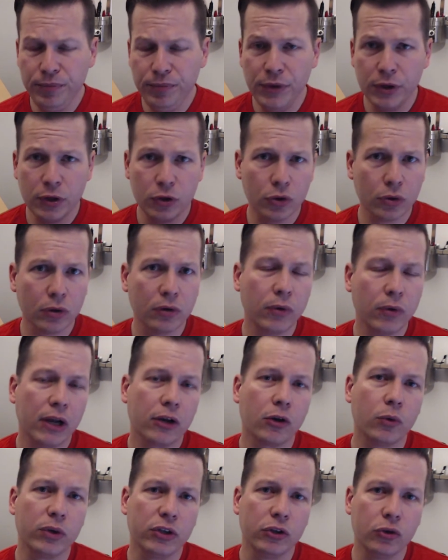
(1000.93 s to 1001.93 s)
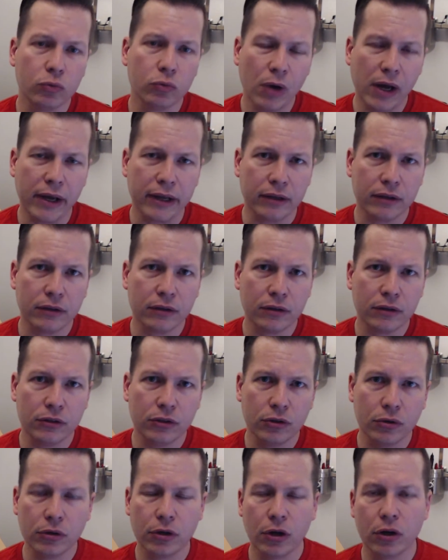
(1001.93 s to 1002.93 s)
You're a writer when you write.
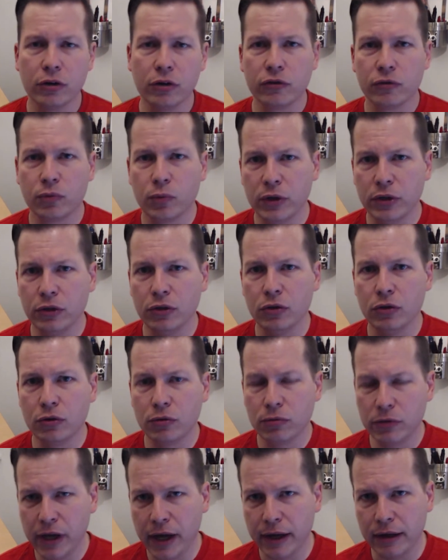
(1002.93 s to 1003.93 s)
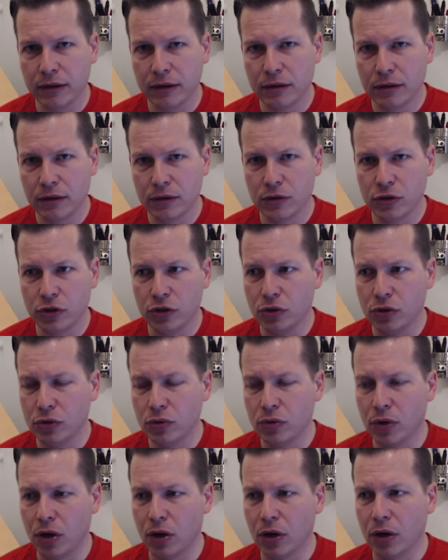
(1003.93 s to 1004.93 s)
You're an artist when you create.
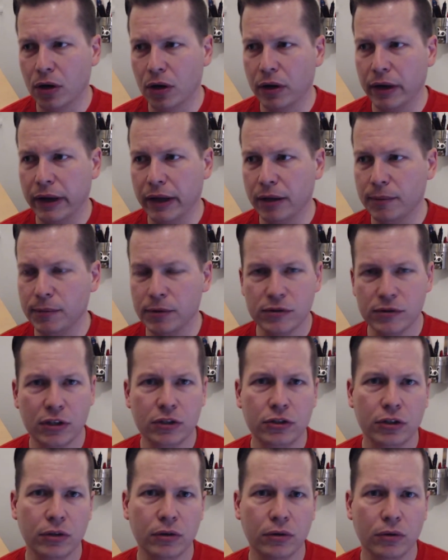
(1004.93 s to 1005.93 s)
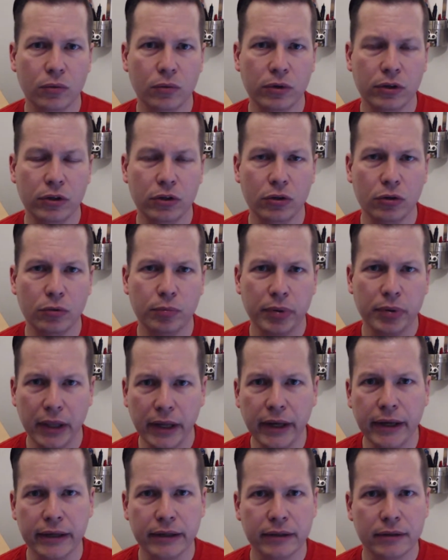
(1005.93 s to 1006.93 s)
You are a musician when you
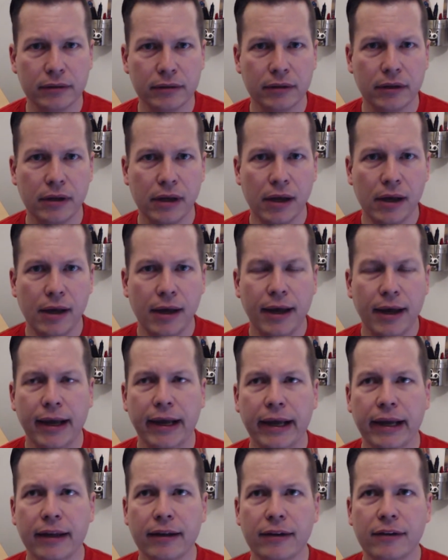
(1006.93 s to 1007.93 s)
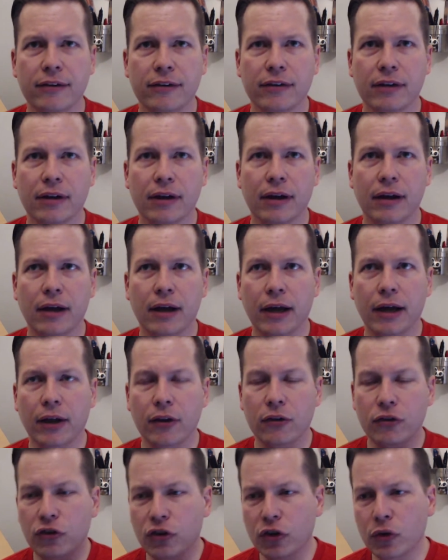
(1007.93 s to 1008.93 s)
play. And
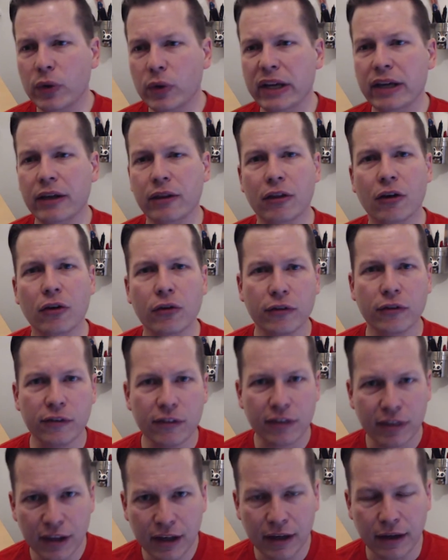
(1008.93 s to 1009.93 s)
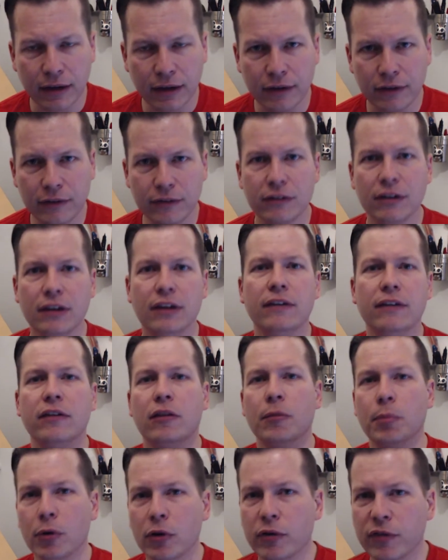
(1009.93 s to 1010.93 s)
doing those things is
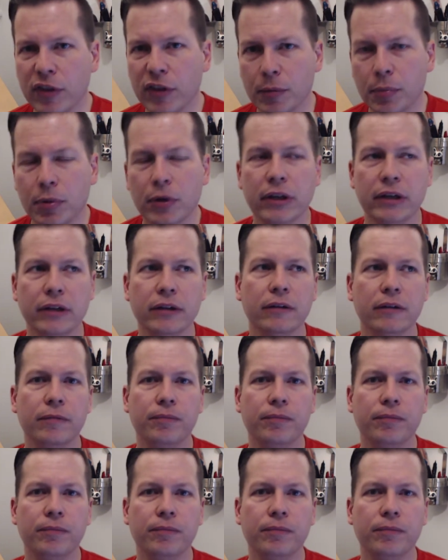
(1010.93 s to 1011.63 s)
the proof in the pudding.